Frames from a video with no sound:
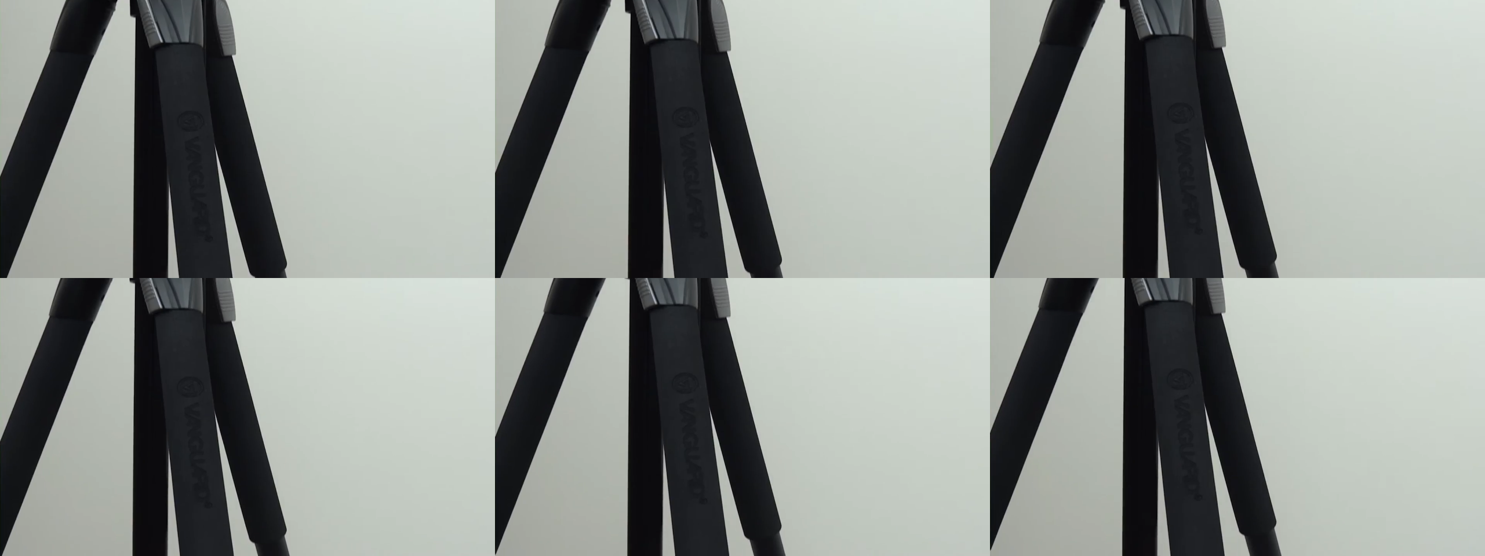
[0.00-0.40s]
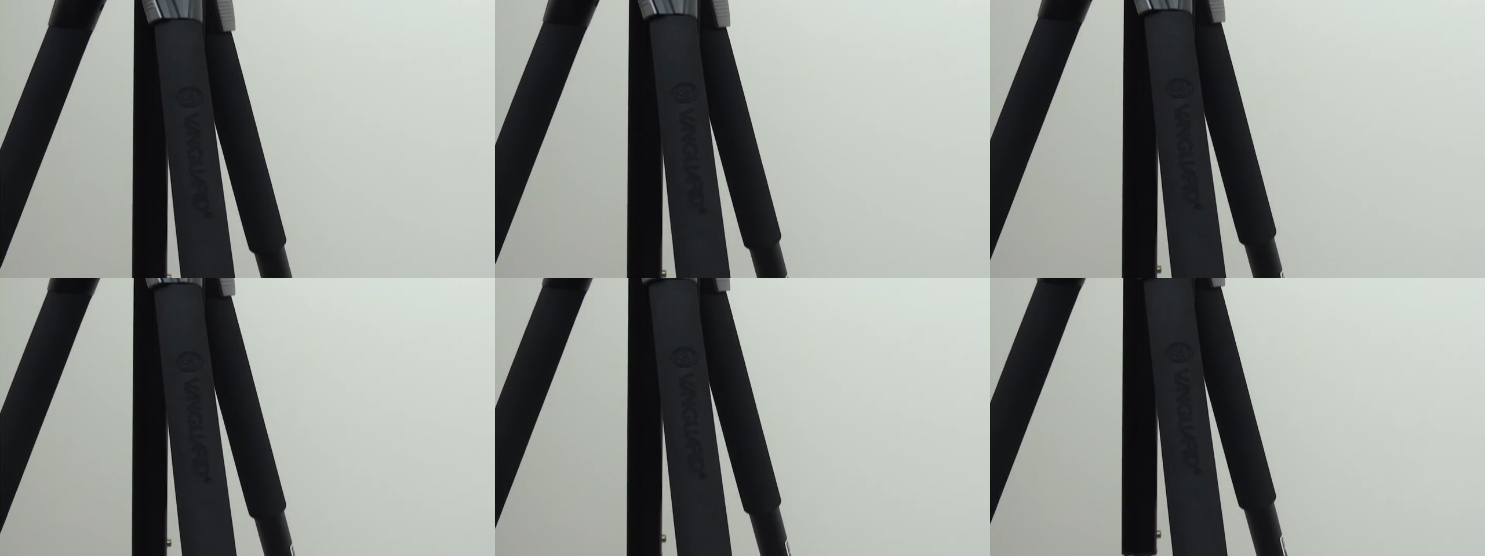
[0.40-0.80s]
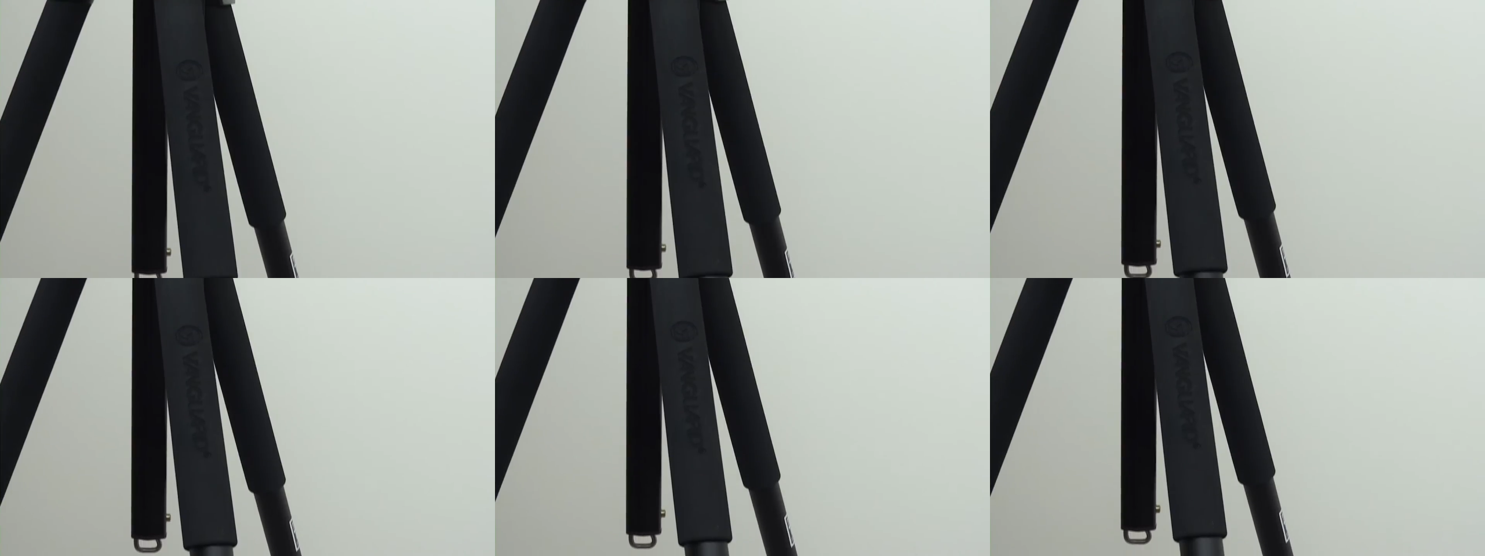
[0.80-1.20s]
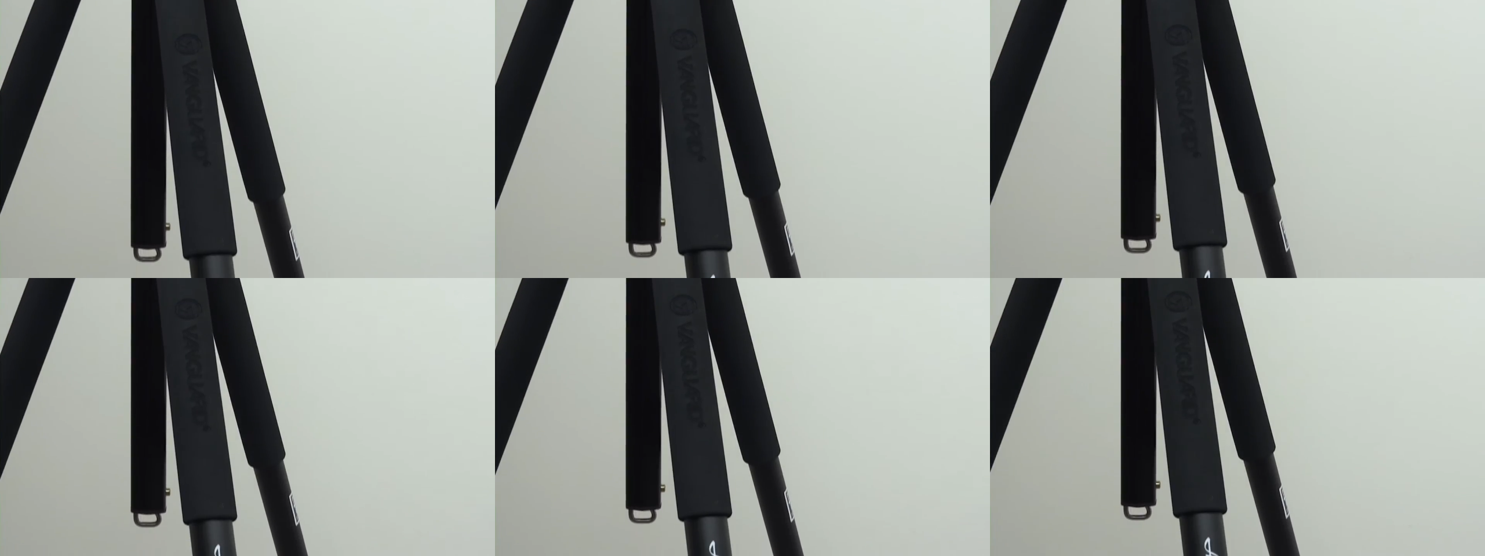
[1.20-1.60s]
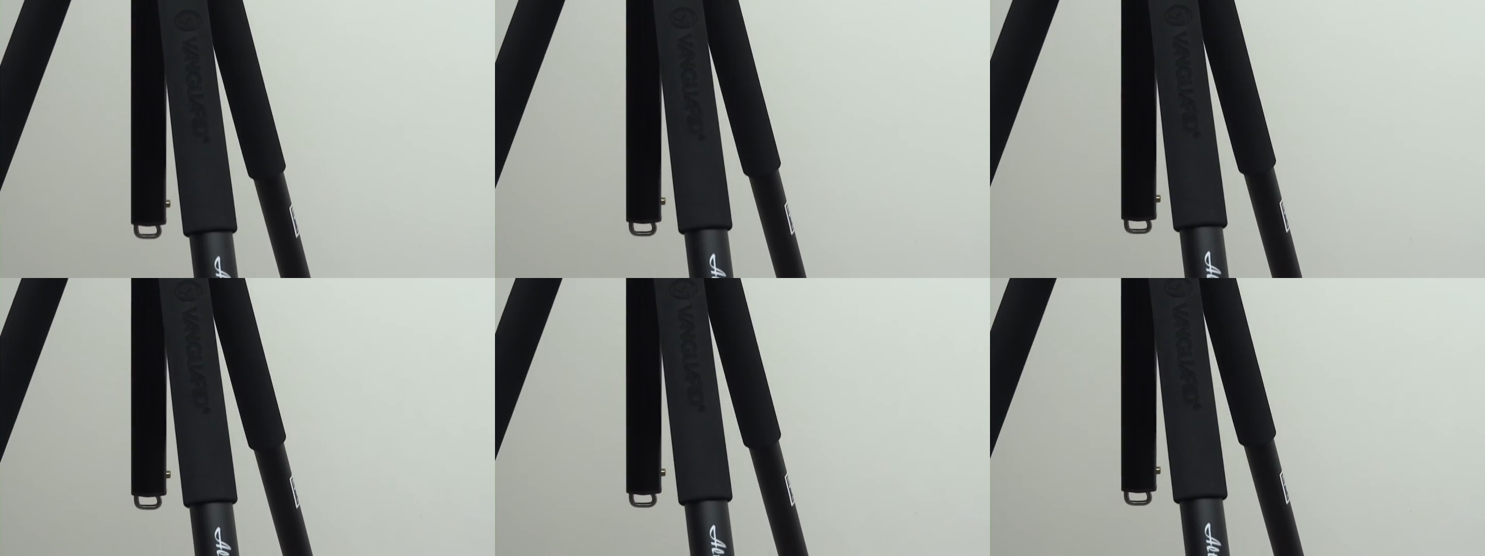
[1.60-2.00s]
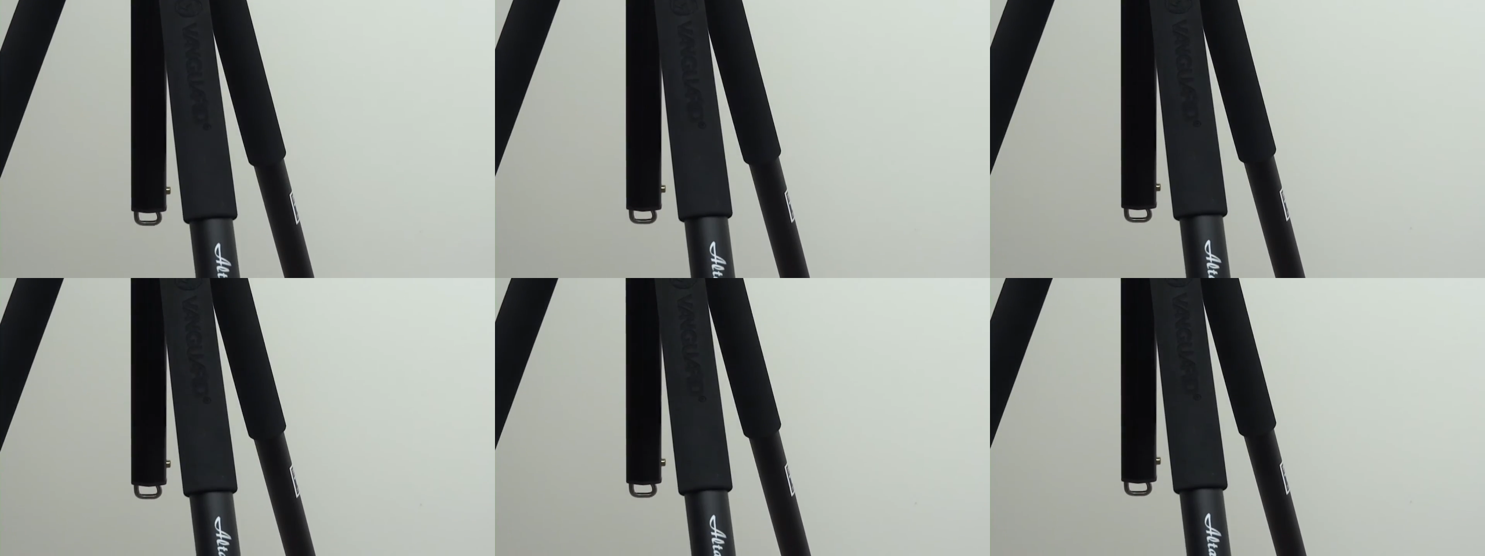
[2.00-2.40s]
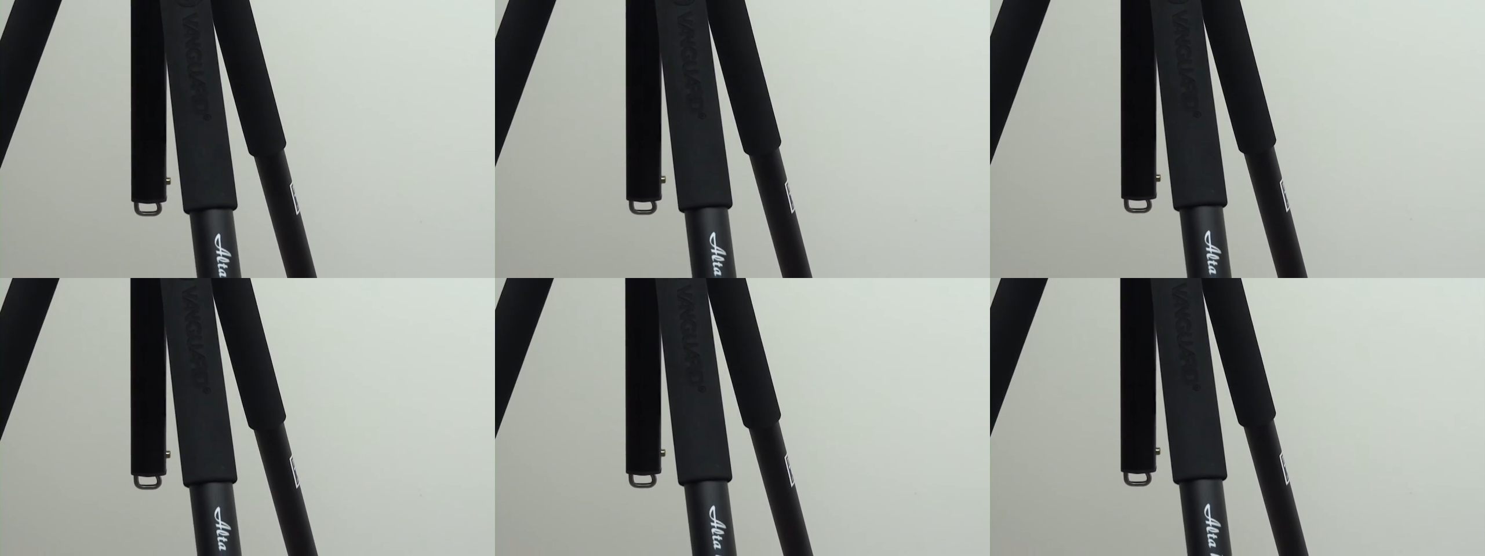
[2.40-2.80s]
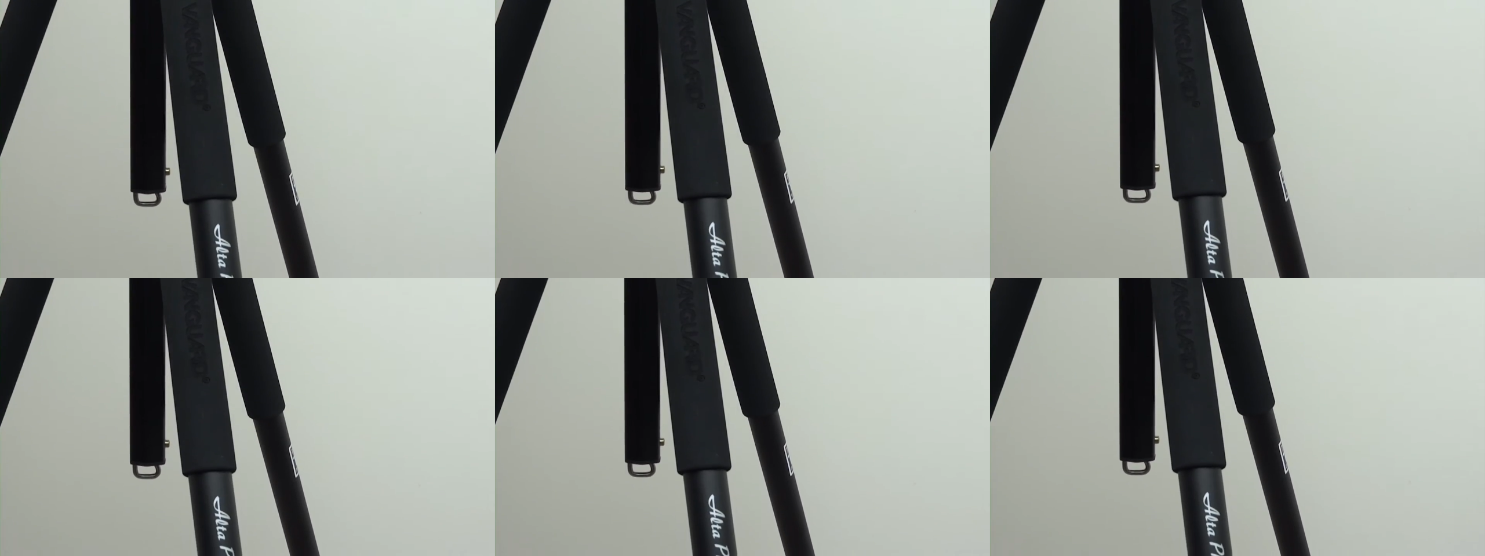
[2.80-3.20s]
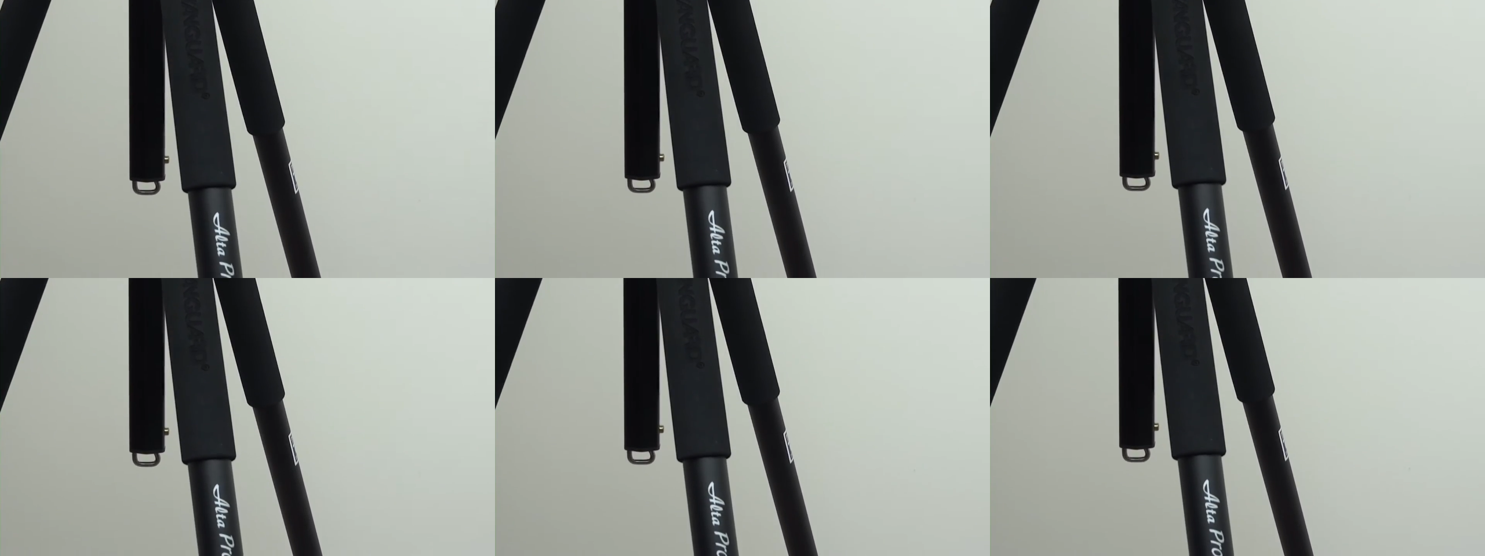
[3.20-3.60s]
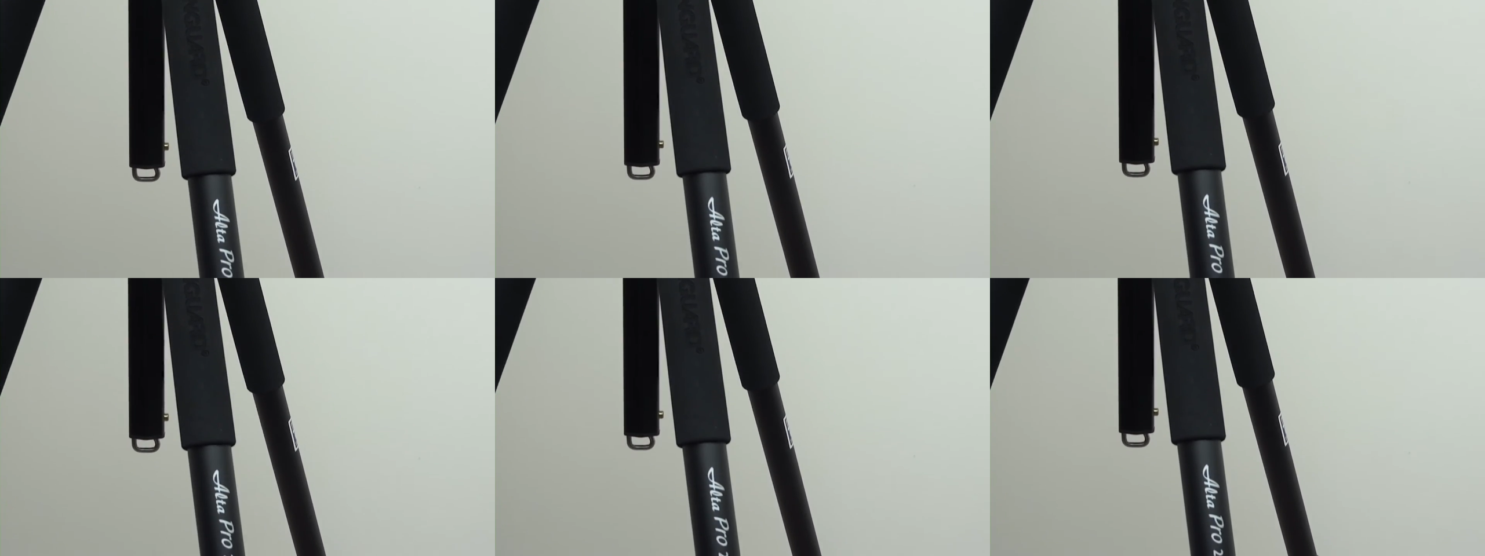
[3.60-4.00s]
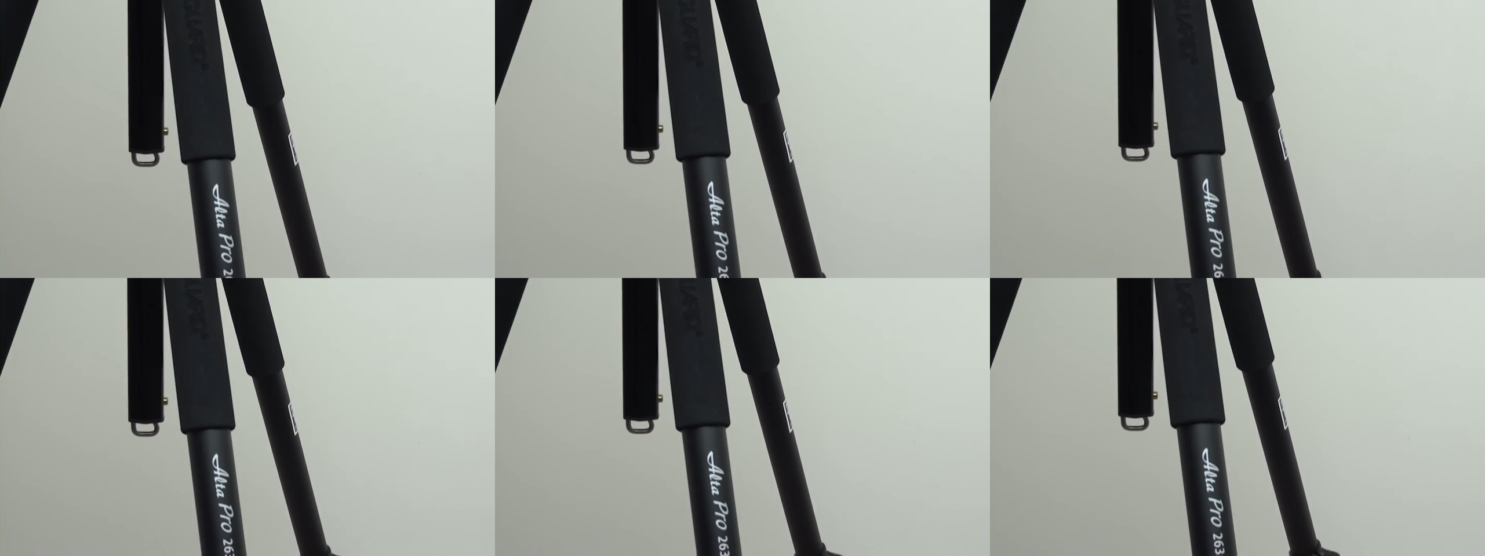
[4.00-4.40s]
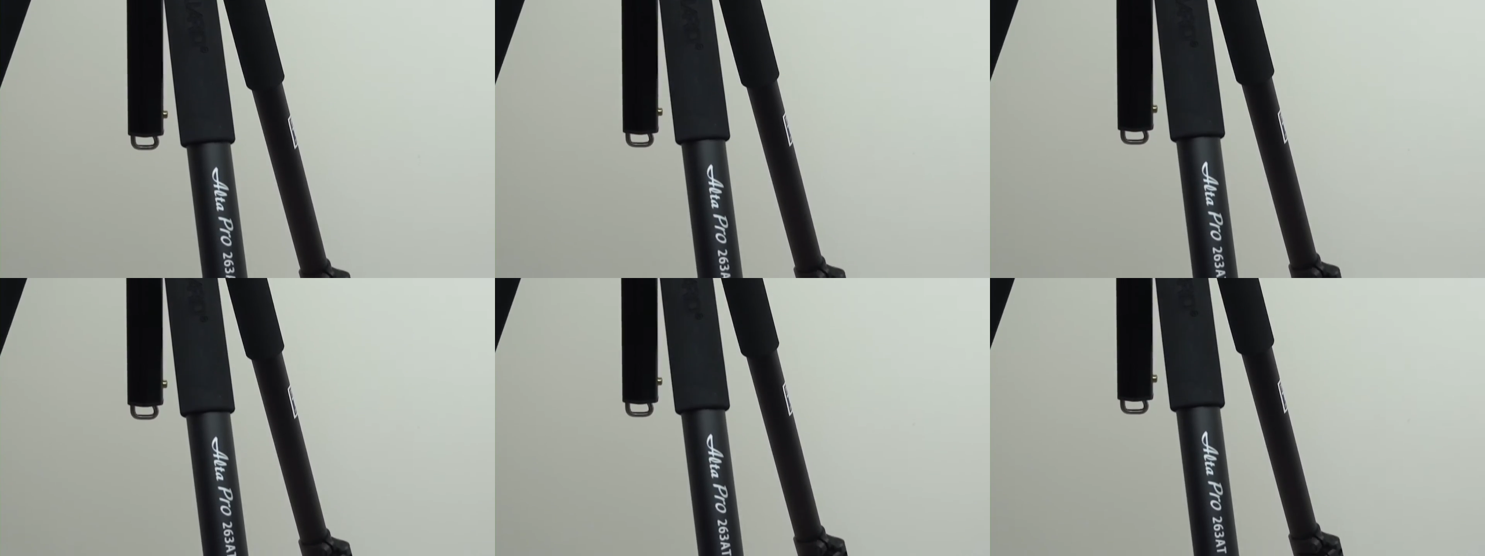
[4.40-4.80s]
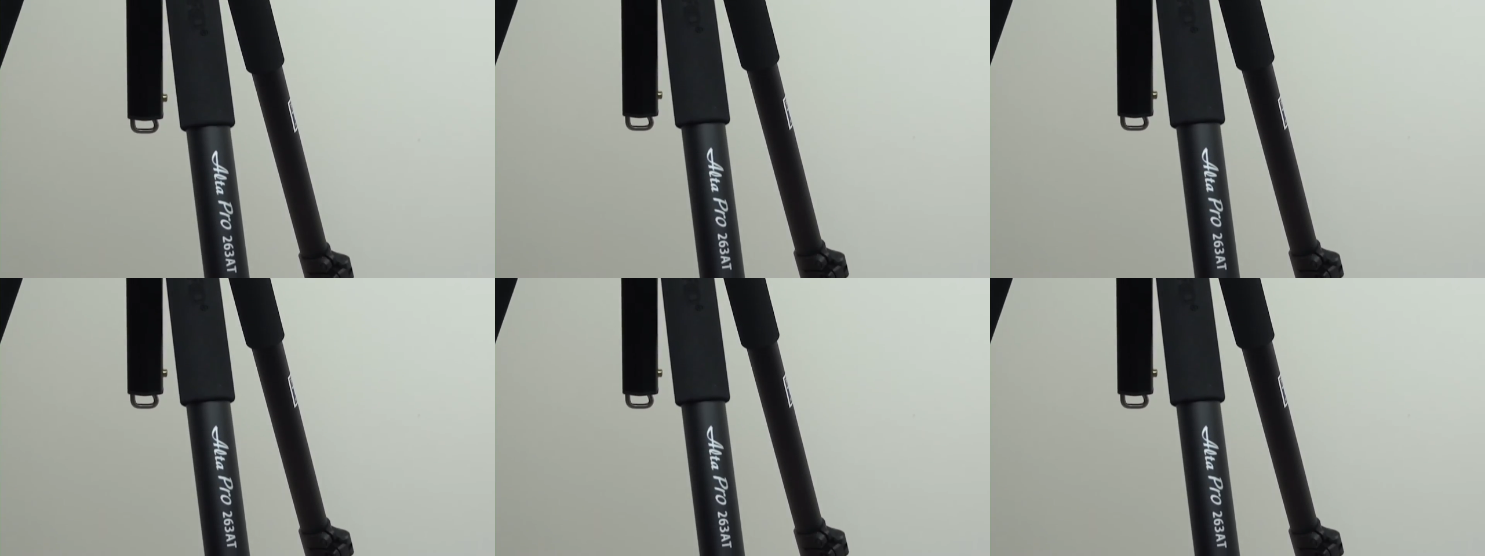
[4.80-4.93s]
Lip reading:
[unreadable: no face in view]